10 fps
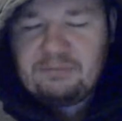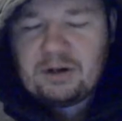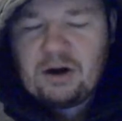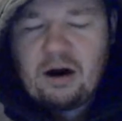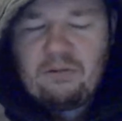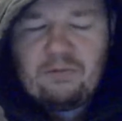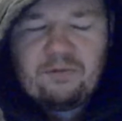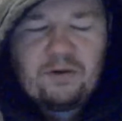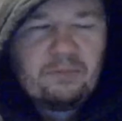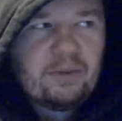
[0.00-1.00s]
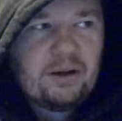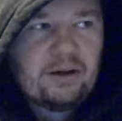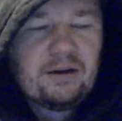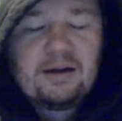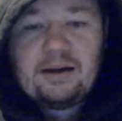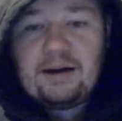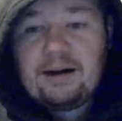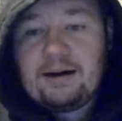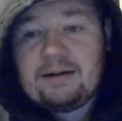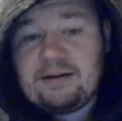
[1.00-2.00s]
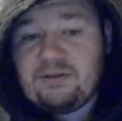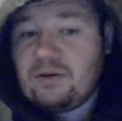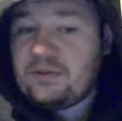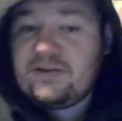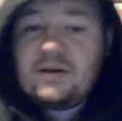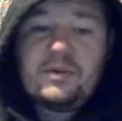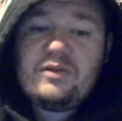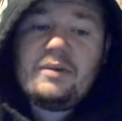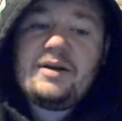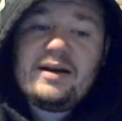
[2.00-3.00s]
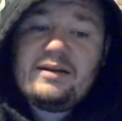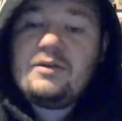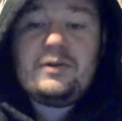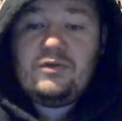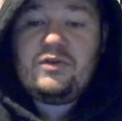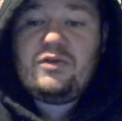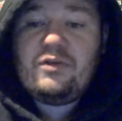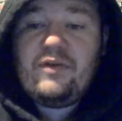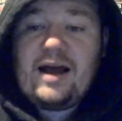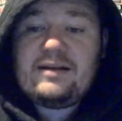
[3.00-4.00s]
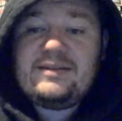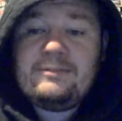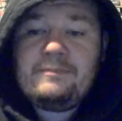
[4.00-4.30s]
Cole. Fuck me. Let's not waste any more time and get to that.